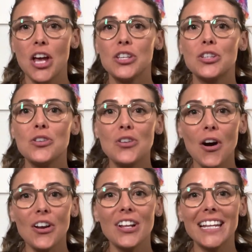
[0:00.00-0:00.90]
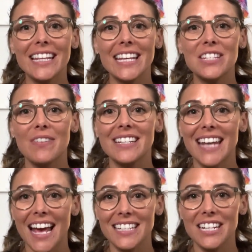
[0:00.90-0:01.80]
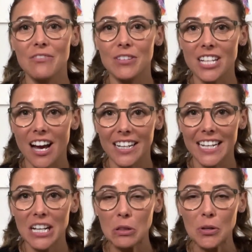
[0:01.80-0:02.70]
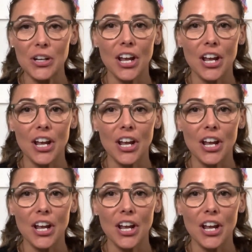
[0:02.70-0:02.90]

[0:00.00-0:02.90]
So not only are these fantastic for targeting glute